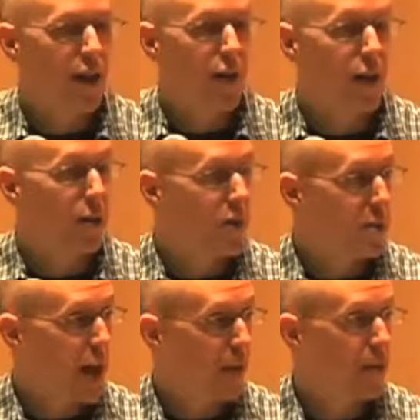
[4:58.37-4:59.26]
they're going to be
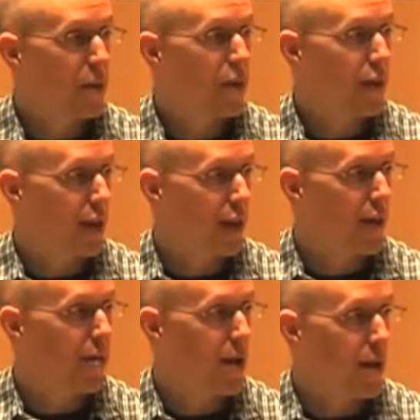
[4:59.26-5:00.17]
respectful, but they're going to give
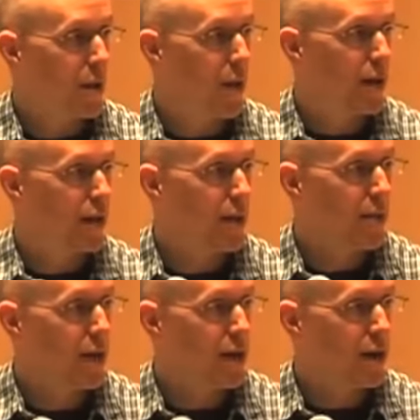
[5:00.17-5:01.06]
their opinion when their
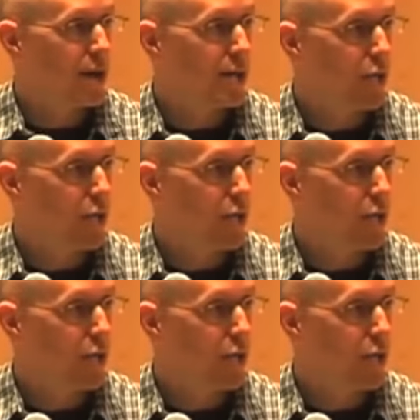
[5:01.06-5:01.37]
opinion is